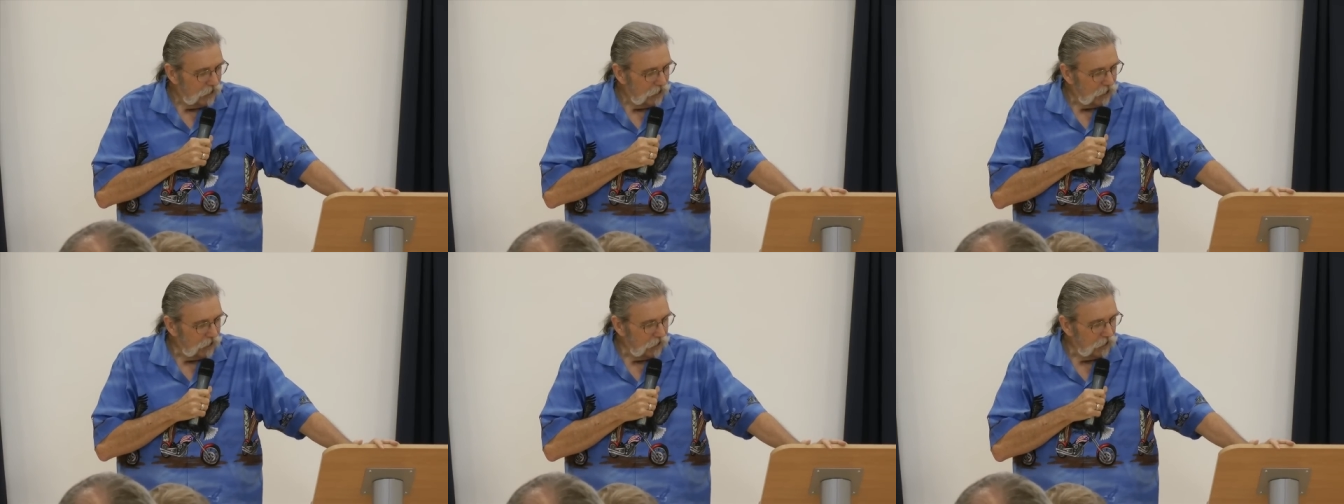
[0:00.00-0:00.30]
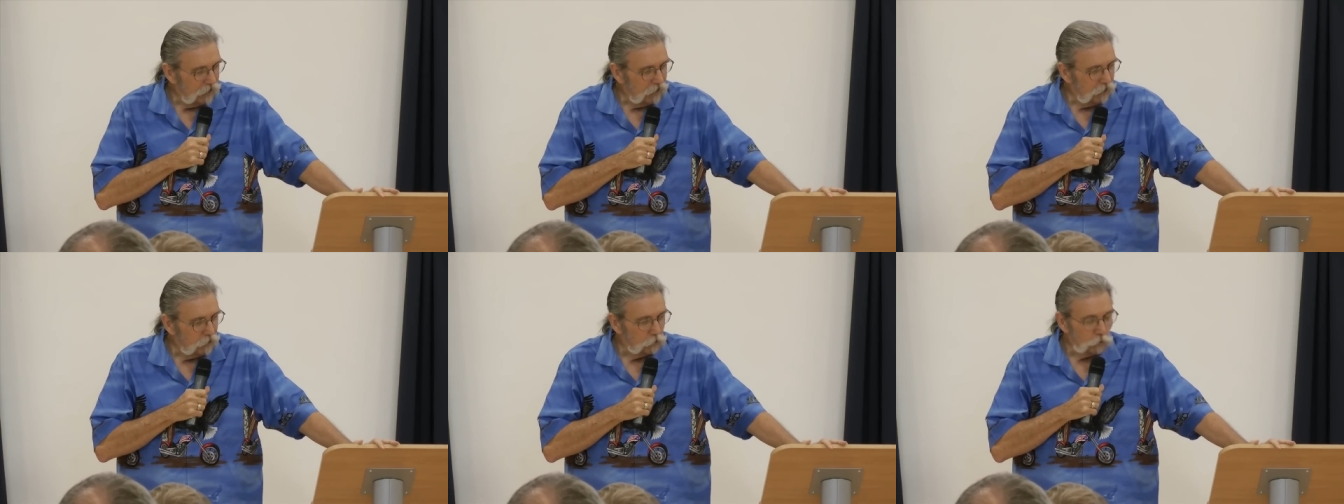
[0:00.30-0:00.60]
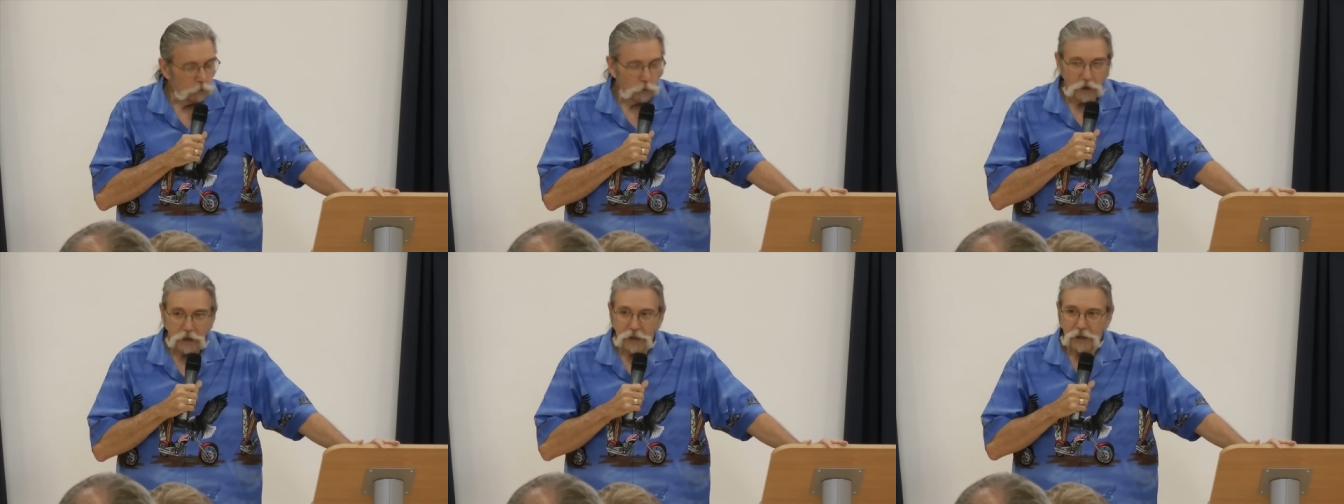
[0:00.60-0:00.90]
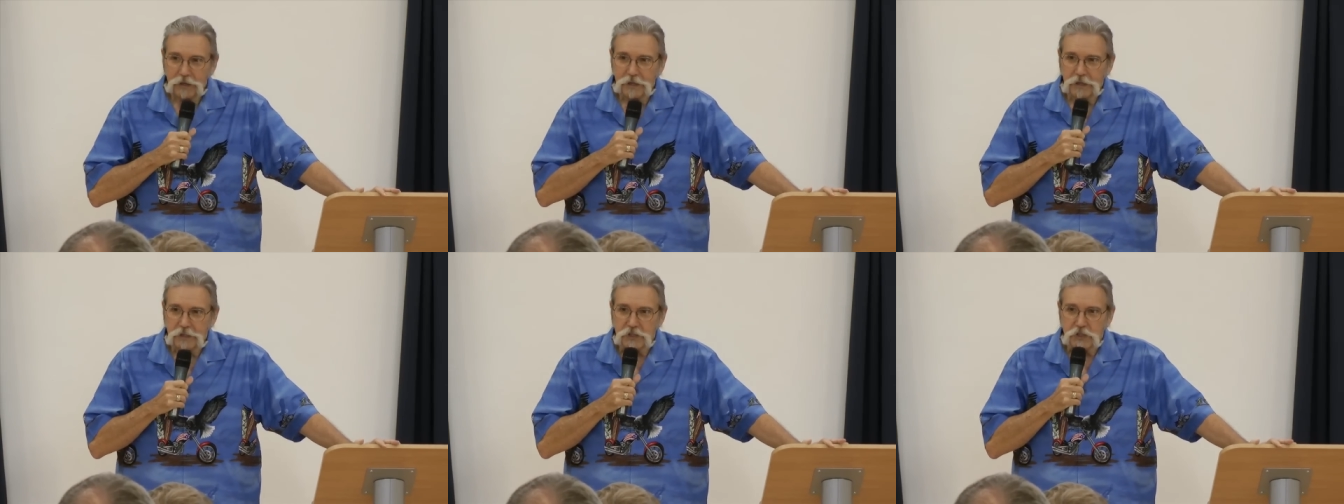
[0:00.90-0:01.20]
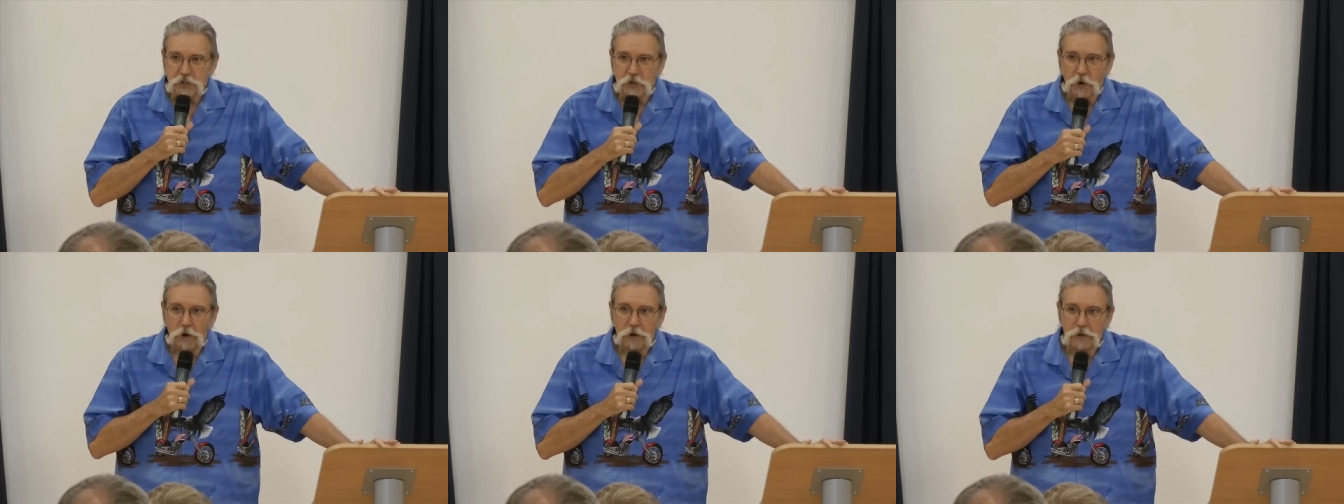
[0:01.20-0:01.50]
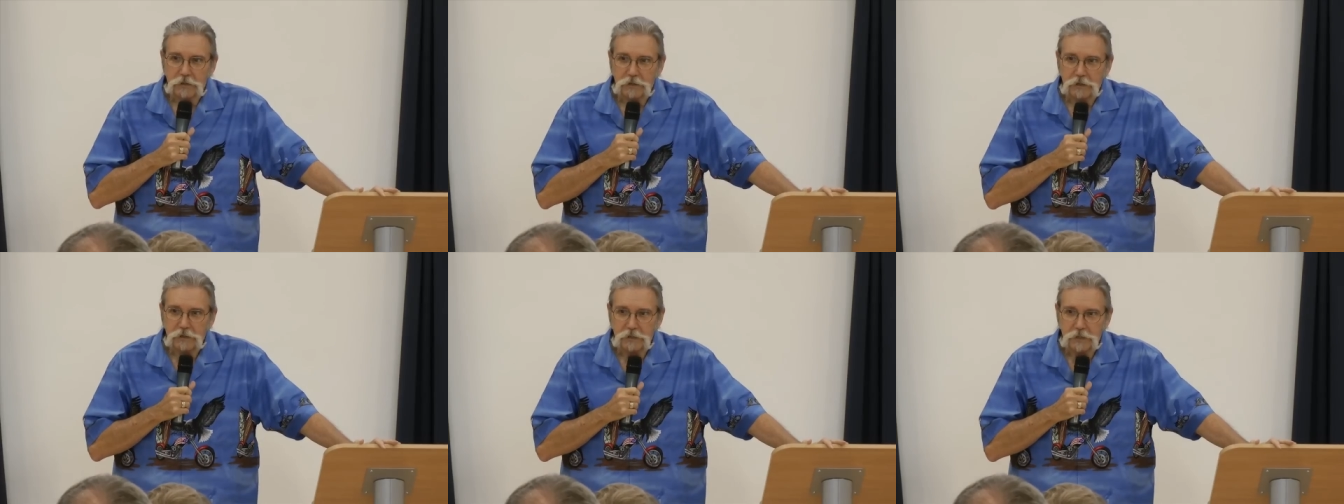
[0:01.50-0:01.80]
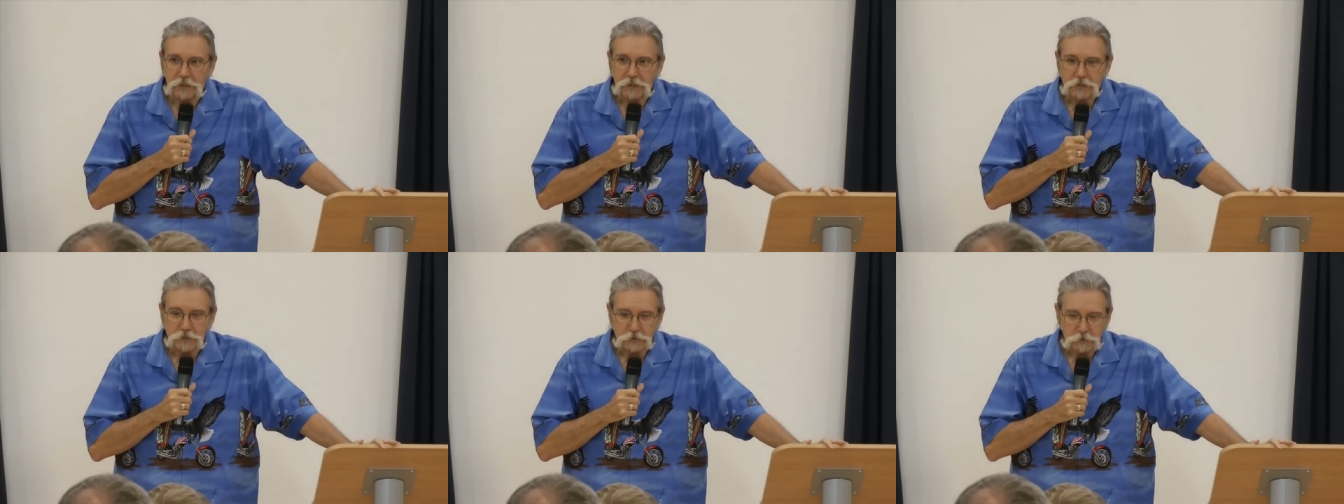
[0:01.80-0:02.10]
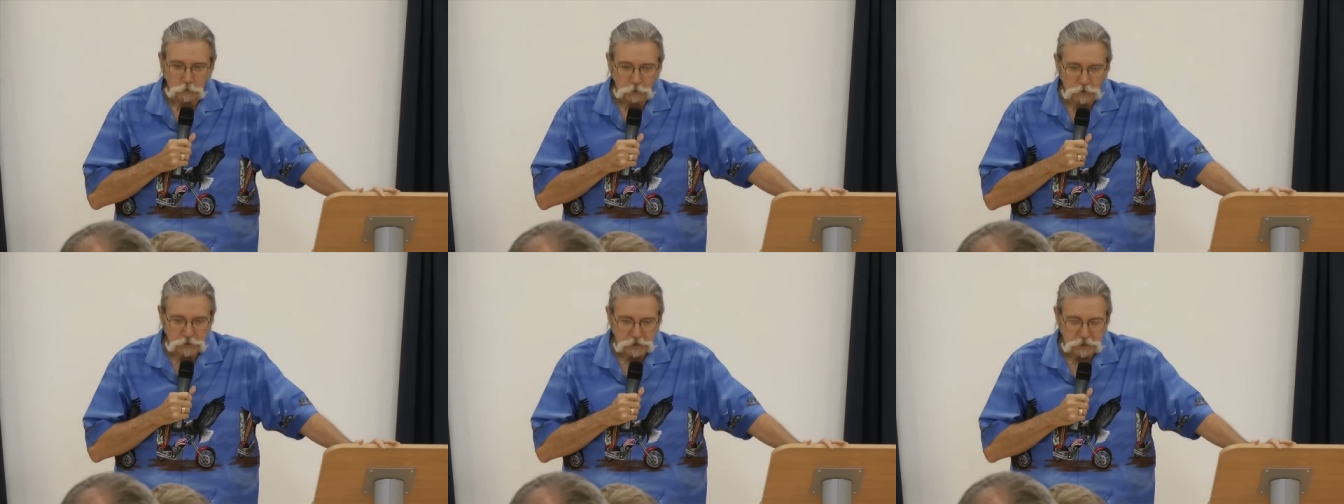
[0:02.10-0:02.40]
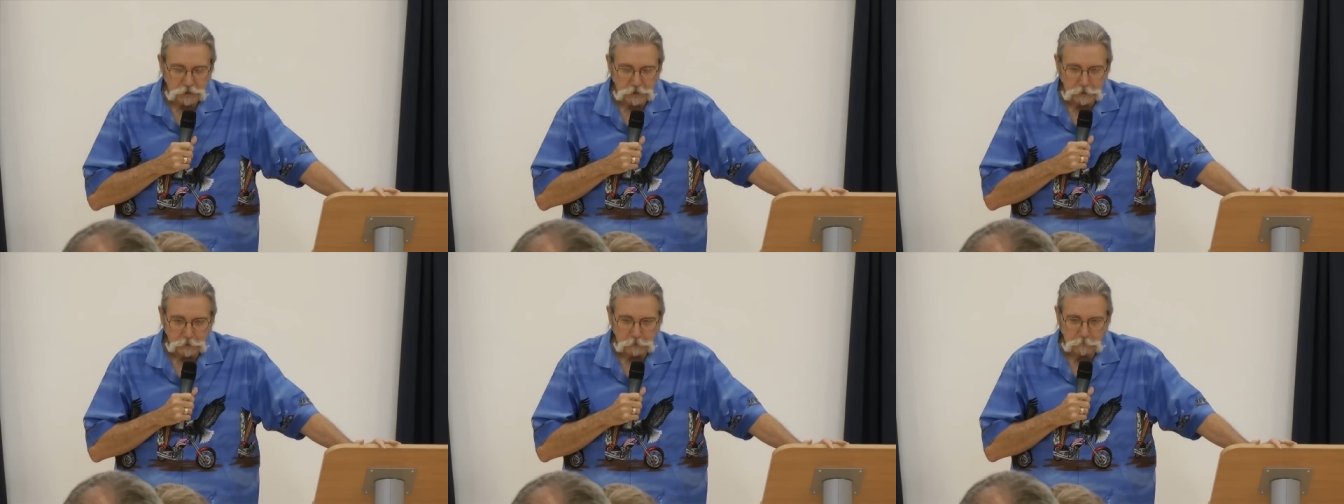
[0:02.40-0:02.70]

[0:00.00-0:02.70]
The way I got started in this was